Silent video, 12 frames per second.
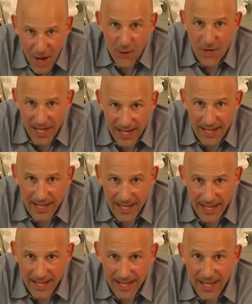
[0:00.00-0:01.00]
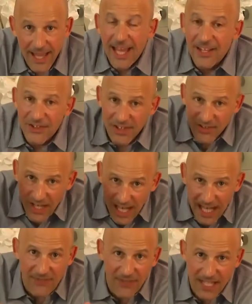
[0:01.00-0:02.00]
Okay, just
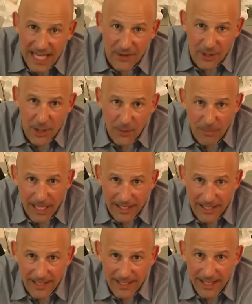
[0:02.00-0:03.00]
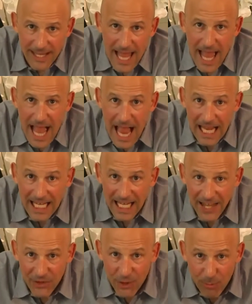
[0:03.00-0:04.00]
hit the download button and
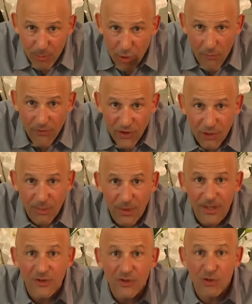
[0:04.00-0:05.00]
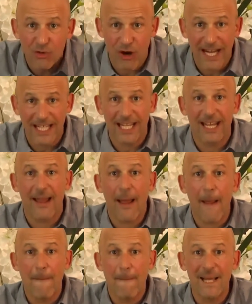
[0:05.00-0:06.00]
let the profitable trading
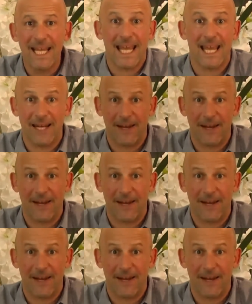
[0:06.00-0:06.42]
begin.